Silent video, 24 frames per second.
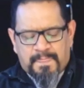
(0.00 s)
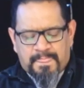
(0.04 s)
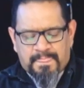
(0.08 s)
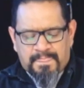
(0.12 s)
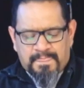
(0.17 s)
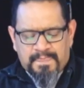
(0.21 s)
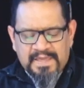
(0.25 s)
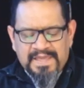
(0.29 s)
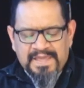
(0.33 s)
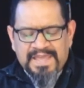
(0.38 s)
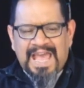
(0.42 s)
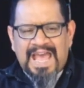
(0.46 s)

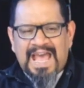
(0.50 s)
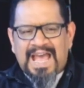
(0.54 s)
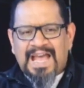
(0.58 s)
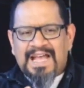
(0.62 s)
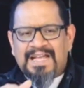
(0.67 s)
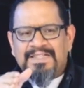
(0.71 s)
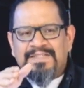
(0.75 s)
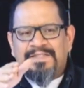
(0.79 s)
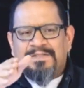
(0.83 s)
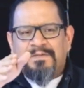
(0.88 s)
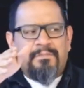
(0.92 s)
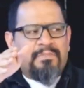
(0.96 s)
He
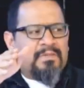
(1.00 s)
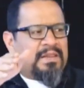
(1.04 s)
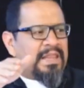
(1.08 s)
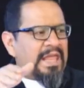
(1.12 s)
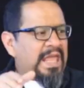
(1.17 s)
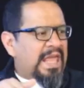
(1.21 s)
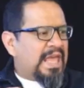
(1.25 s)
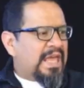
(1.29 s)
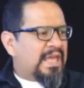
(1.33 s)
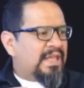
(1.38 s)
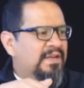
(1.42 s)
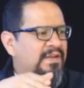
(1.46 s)
has a
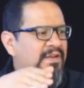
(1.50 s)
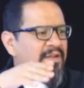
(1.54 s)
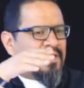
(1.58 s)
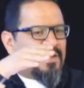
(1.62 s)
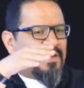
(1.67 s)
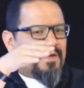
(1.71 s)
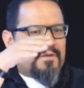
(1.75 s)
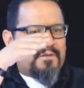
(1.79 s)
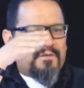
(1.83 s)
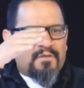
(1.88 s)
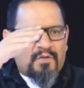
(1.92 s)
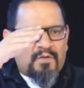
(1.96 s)
plan
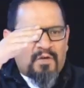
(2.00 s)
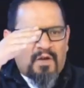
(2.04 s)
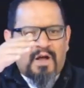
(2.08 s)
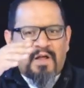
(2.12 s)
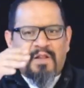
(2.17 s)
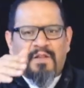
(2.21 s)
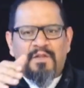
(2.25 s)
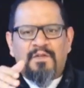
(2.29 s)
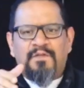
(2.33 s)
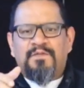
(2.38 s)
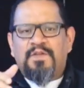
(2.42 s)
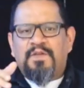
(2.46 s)
for
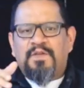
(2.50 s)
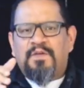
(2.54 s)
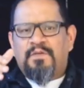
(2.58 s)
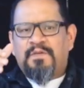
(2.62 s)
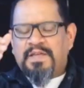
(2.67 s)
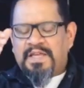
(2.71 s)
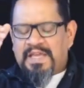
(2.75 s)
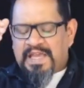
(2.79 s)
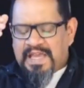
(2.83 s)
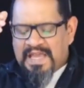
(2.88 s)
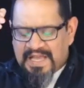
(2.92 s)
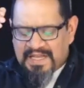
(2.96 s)
all of you.
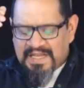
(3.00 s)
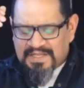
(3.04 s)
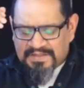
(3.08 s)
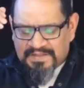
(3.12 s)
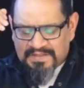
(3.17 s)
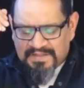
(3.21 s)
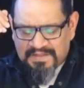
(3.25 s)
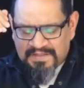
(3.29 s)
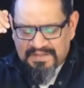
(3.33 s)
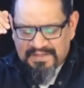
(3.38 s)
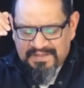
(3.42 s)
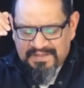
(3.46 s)
He has